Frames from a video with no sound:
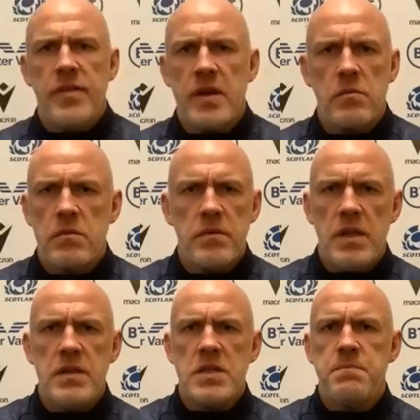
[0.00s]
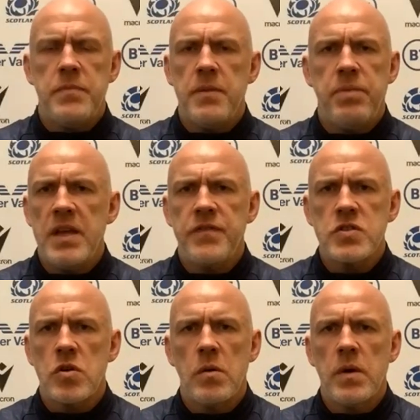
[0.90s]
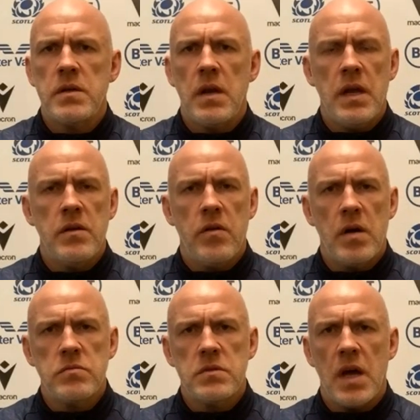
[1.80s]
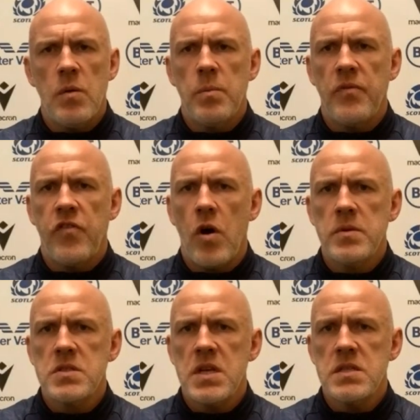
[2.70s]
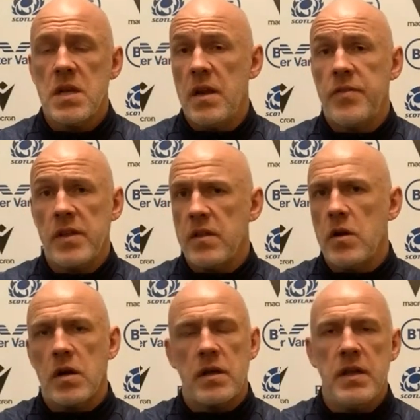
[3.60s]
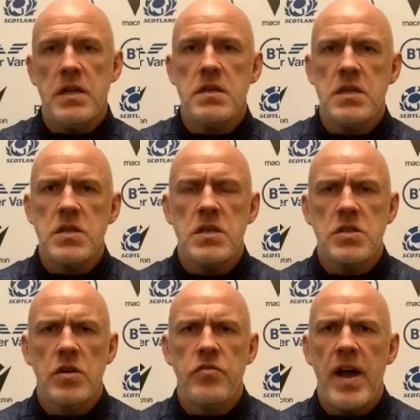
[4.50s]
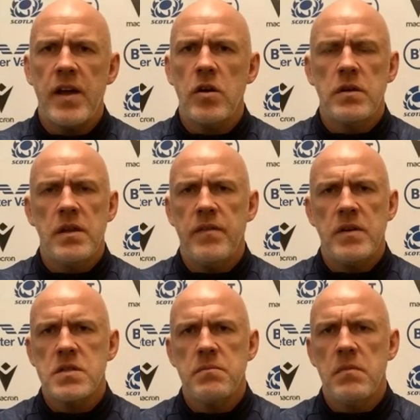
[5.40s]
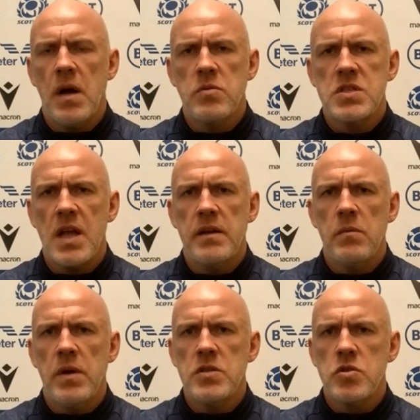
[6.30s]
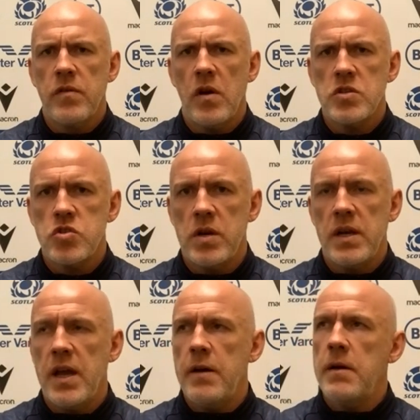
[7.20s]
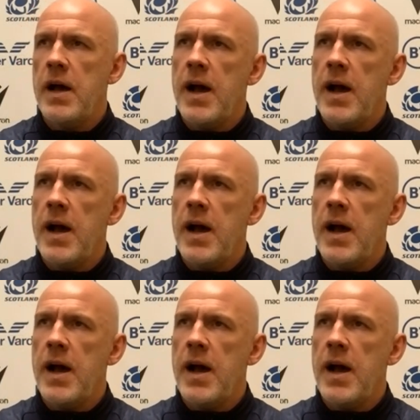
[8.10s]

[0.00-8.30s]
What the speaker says: think the belief is growing in around our performances, and I think it's a good record and they've had some outstanding wins over Australia.